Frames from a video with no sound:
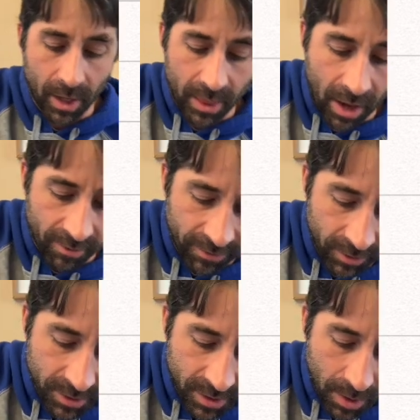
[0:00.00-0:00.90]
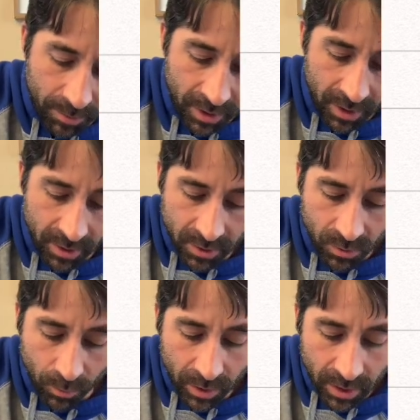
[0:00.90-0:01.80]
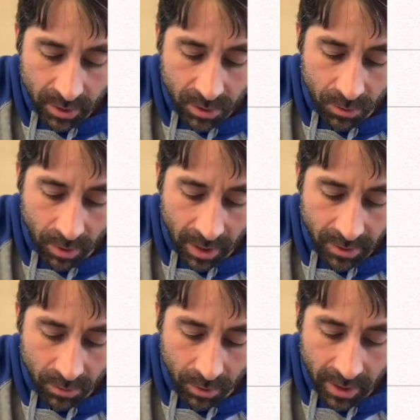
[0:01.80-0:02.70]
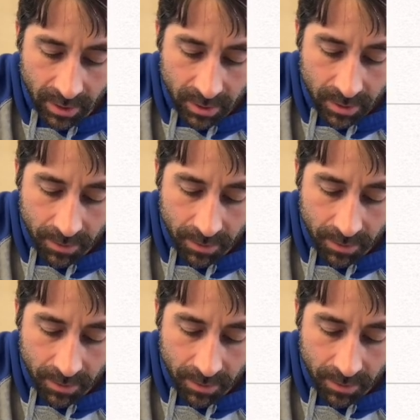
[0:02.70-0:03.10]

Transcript: that first step is we need to isolate